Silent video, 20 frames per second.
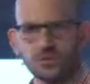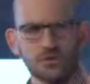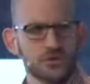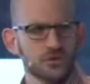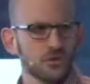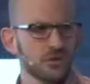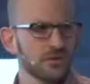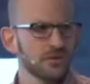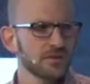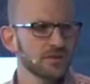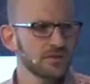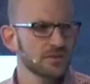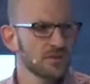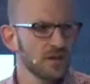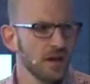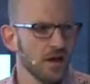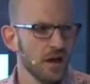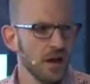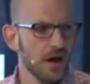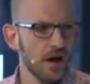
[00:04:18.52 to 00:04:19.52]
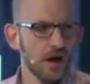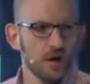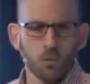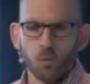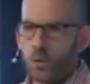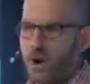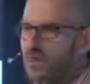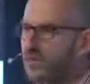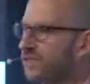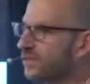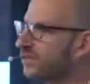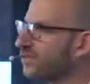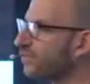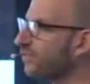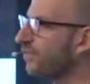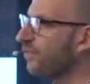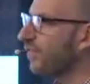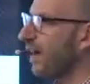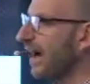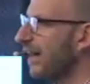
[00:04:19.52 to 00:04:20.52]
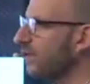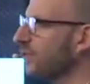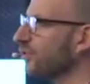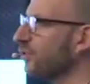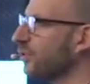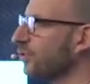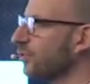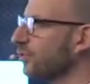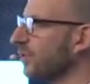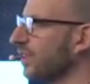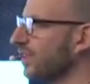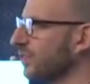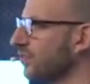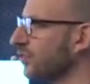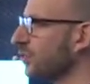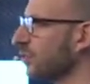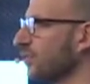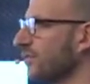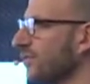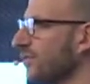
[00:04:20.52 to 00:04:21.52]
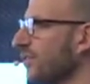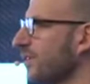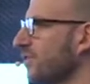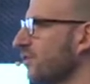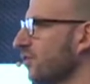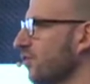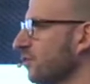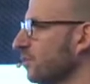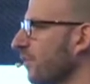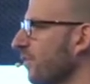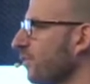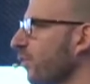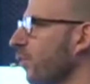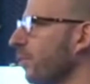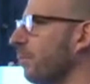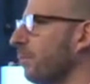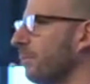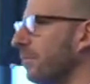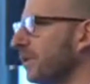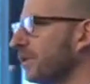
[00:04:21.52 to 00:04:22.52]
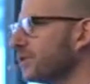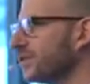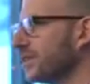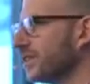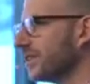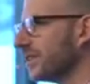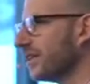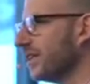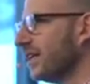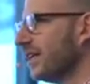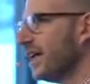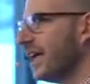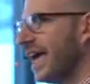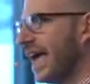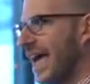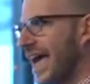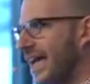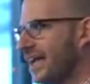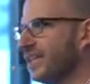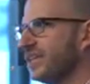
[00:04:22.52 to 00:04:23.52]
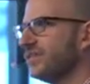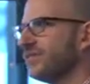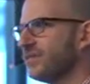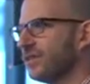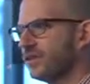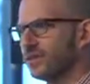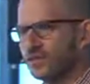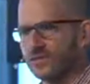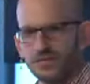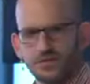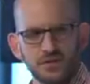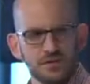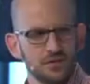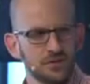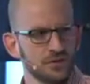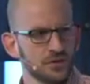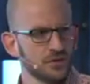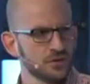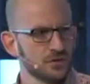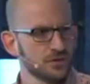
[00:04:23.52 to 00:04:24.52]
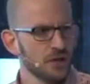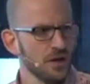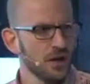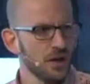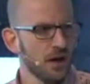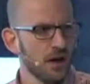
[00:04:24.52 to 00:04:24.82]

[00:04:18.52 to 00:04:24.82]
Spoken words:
or service, whether there's value in certain features before building any of those features,